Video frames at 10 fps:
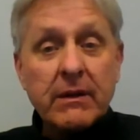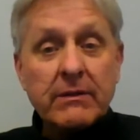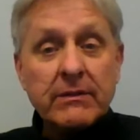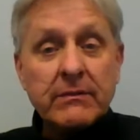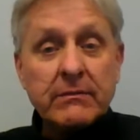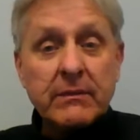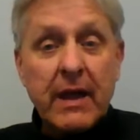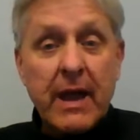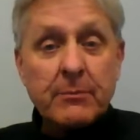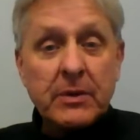and
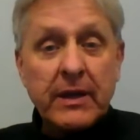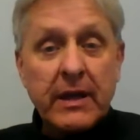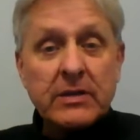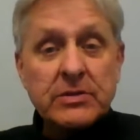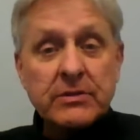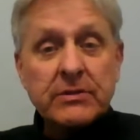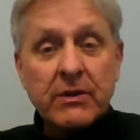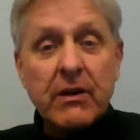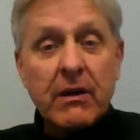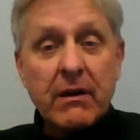applications
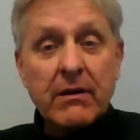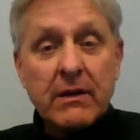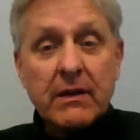are